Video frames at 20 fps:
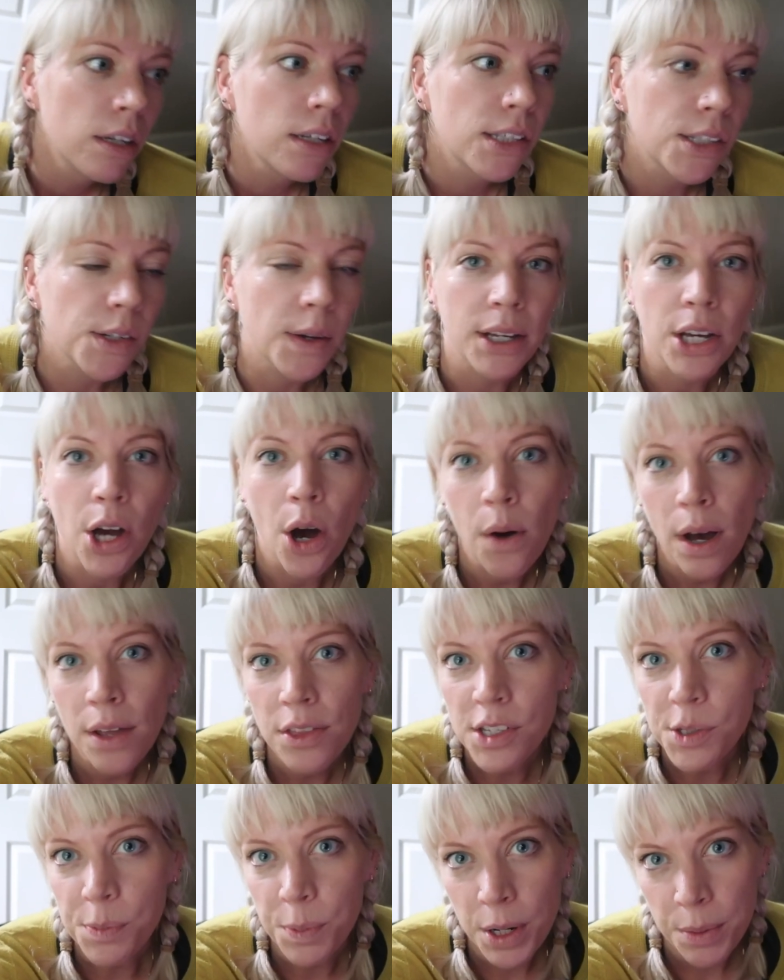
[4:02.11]
So I go on
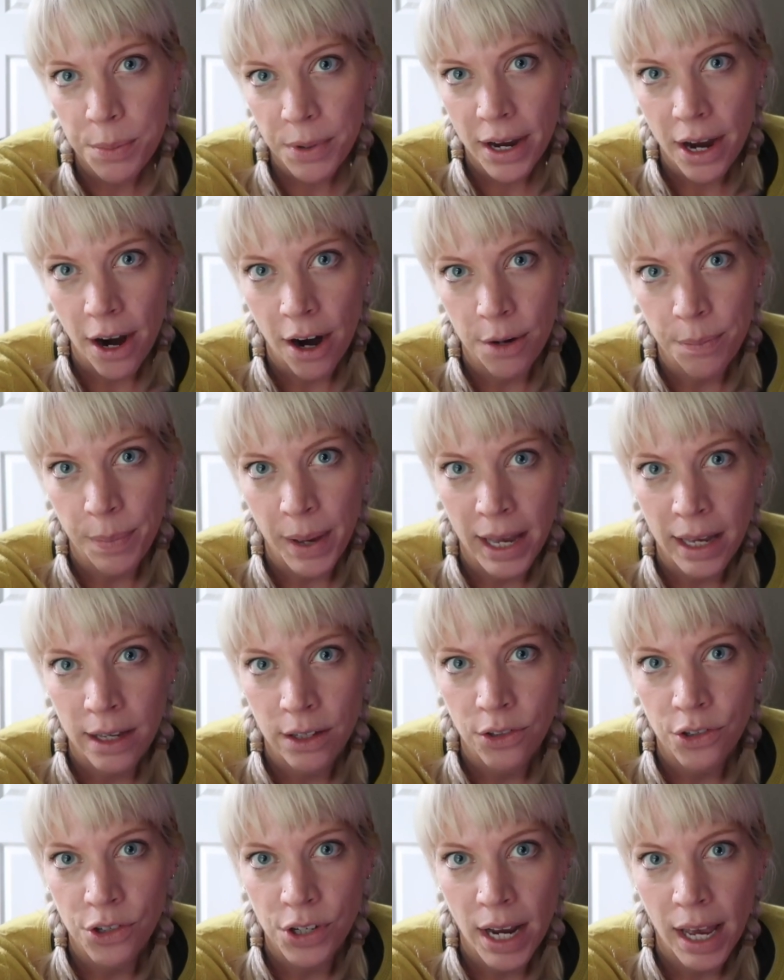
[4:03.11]
the Spring Break art
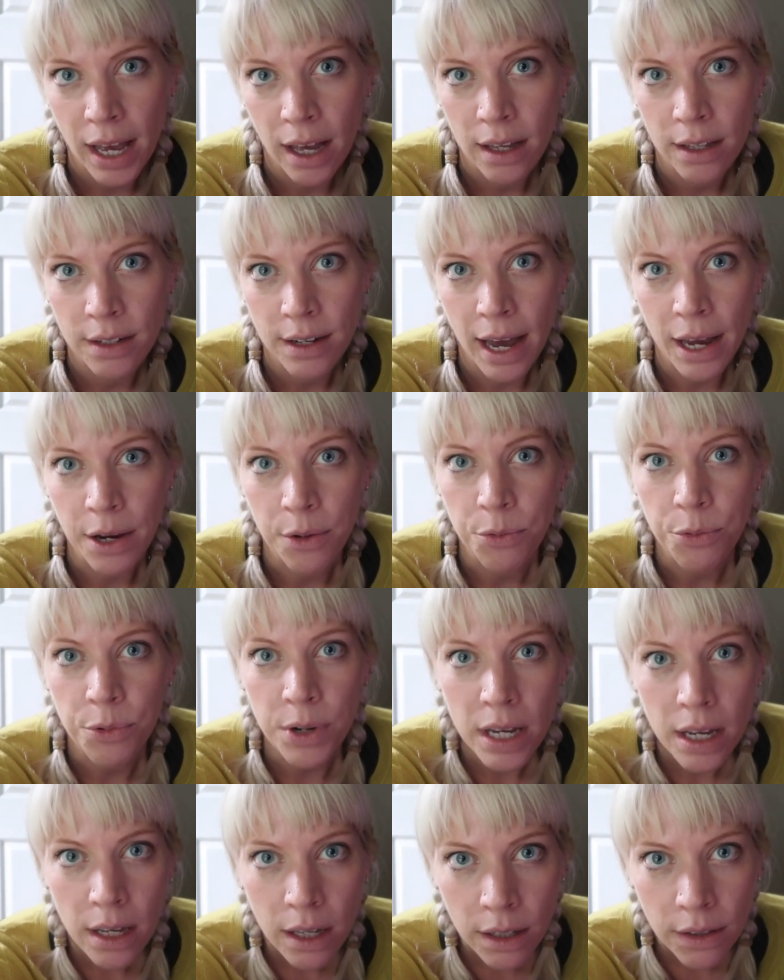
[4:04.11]
page and I
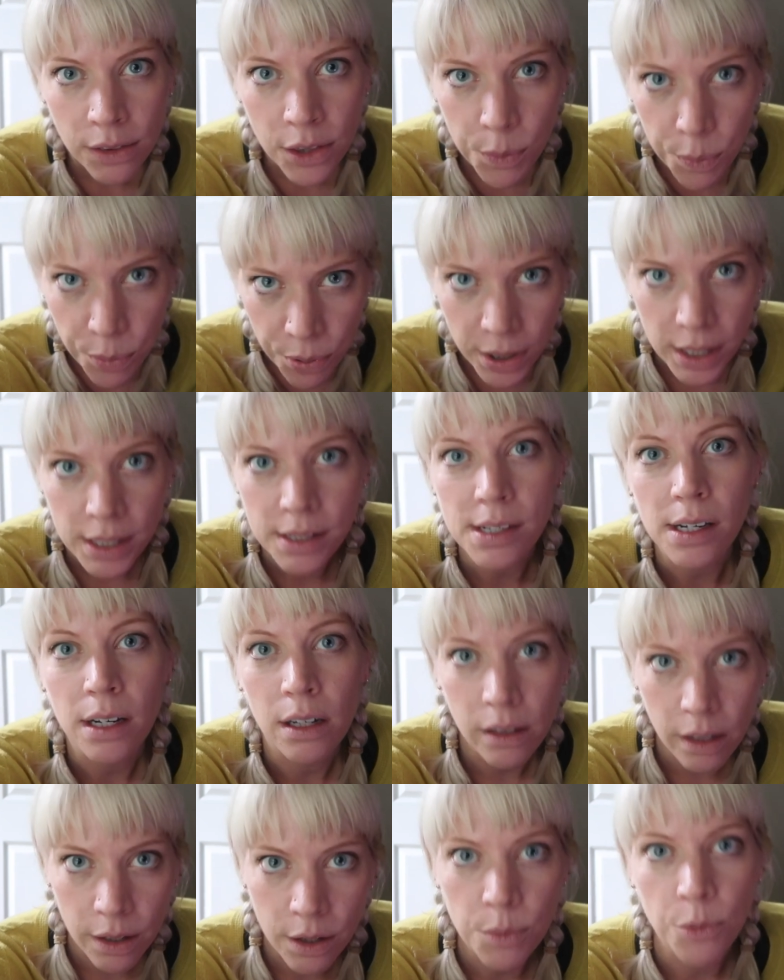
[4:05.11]
read the print
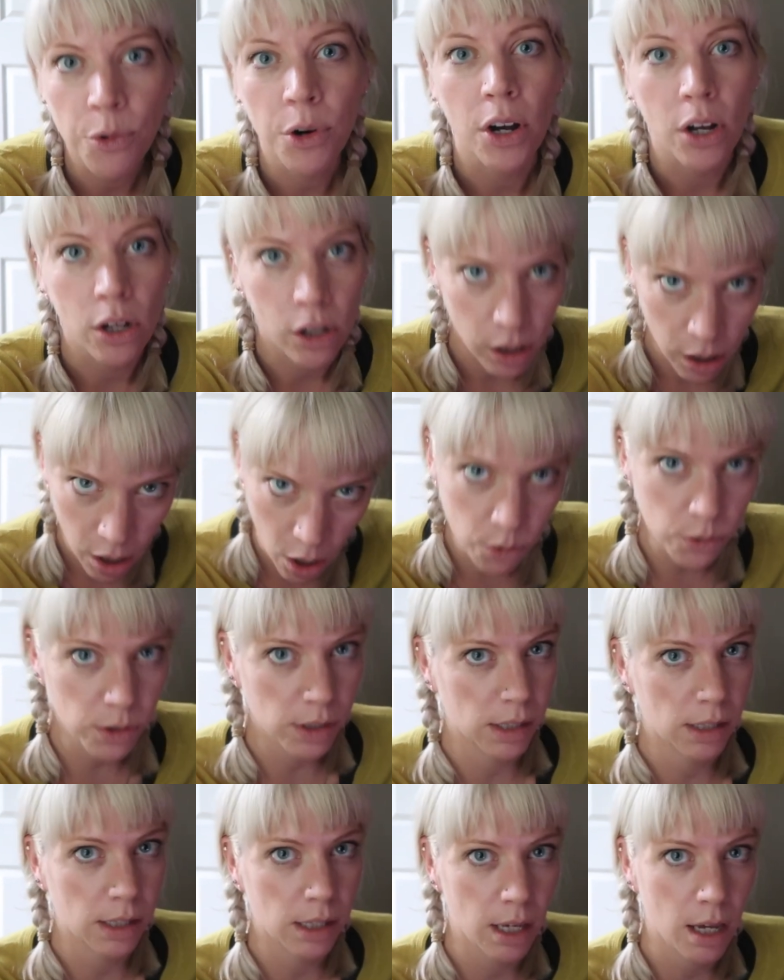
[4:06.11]
a little more
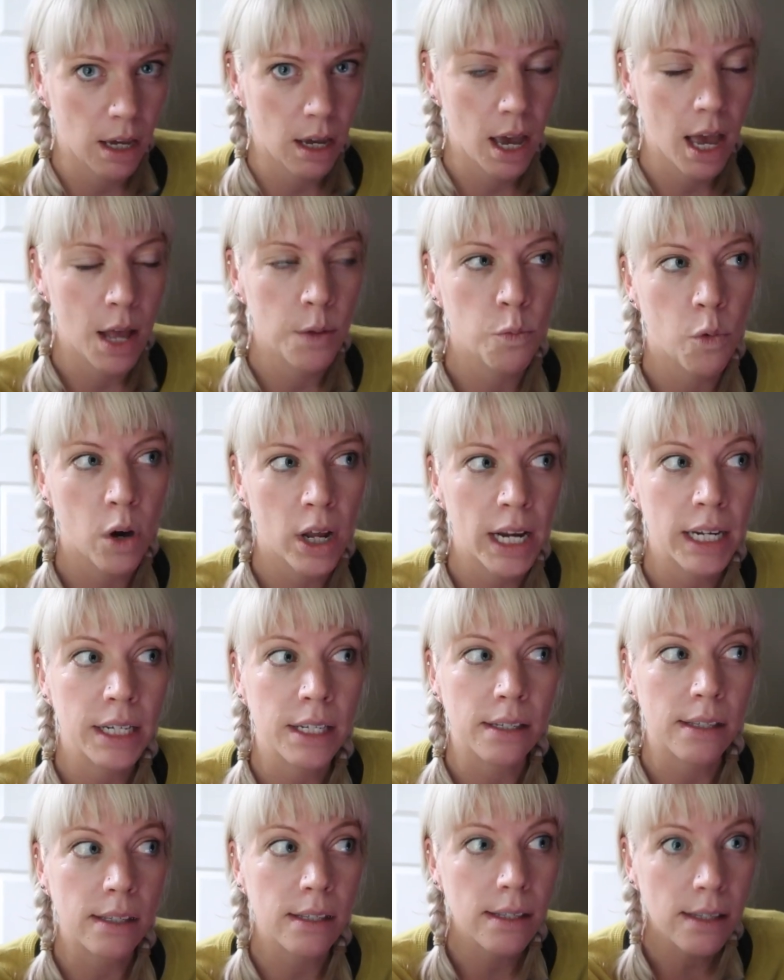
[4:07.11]
closely, and what I
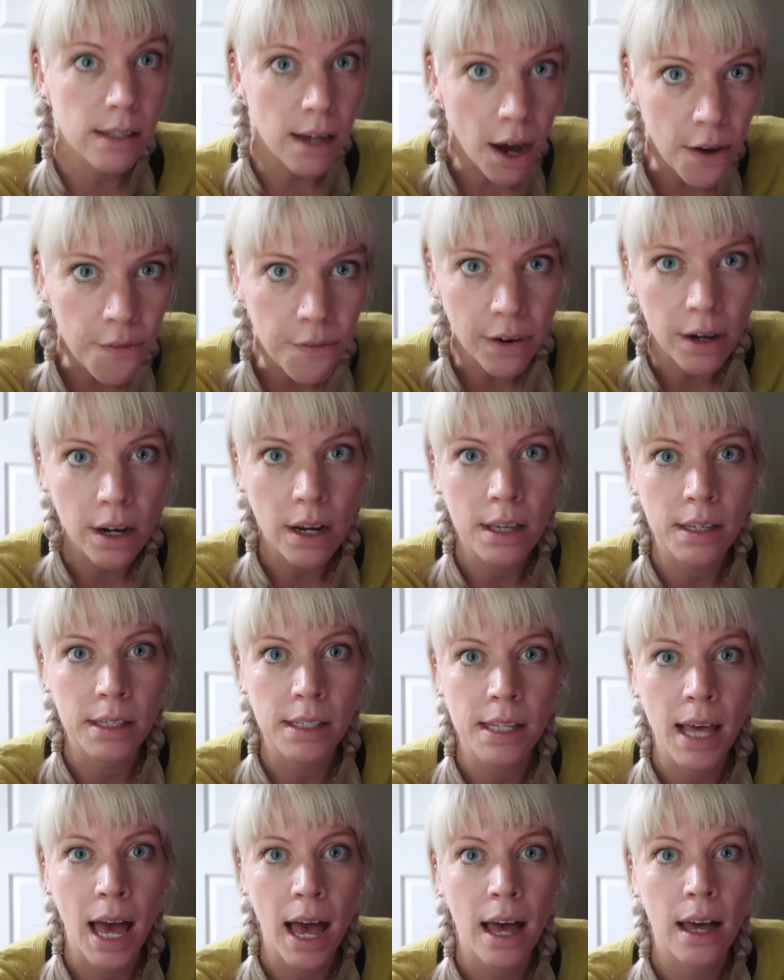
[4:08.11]
discover
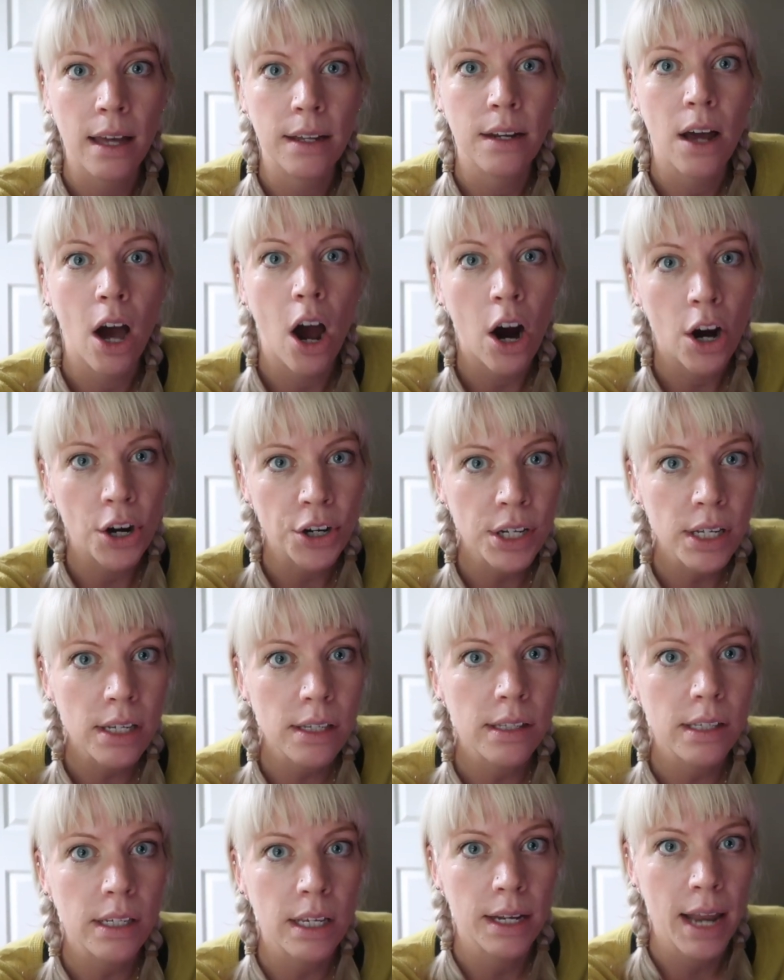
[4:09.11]
is that
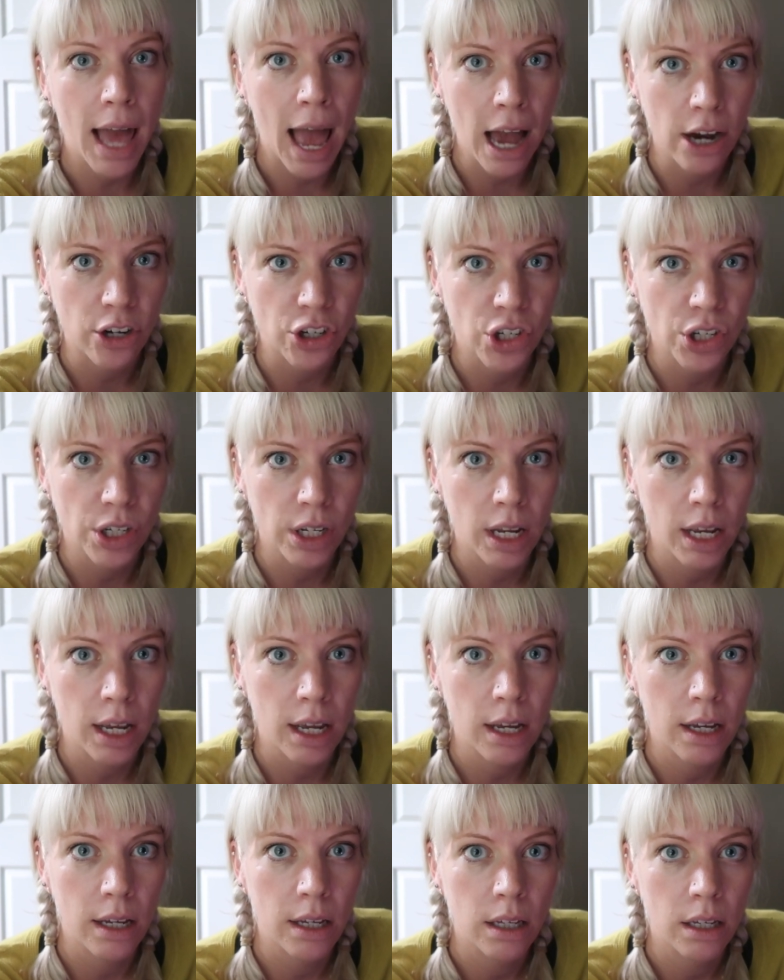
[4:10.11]
artists can
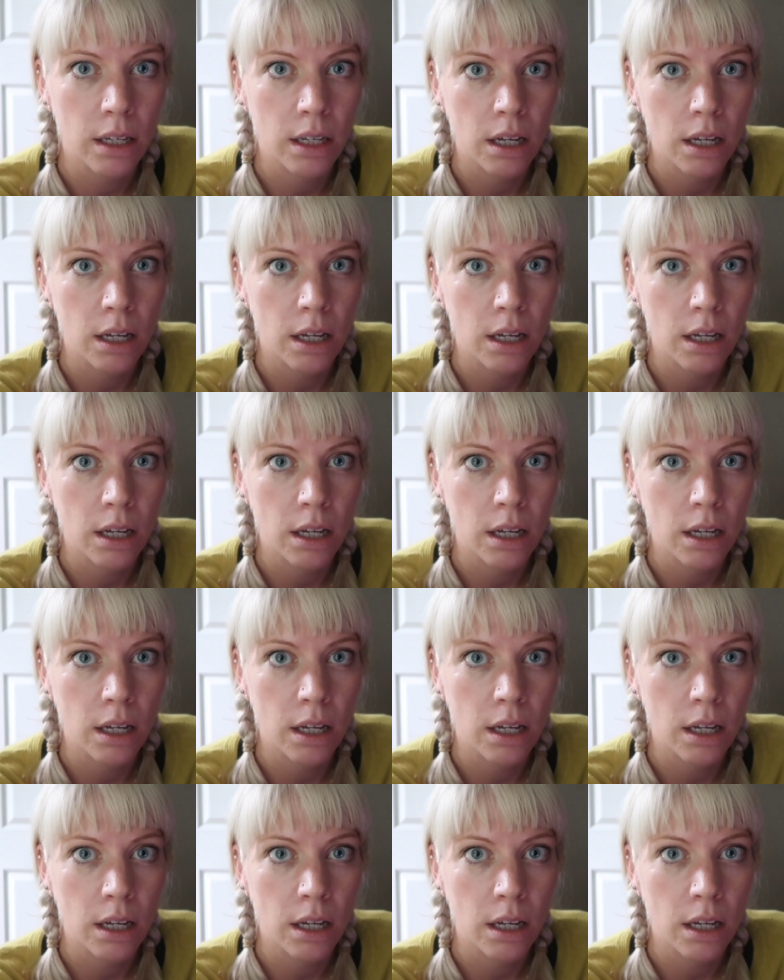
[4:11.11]
actually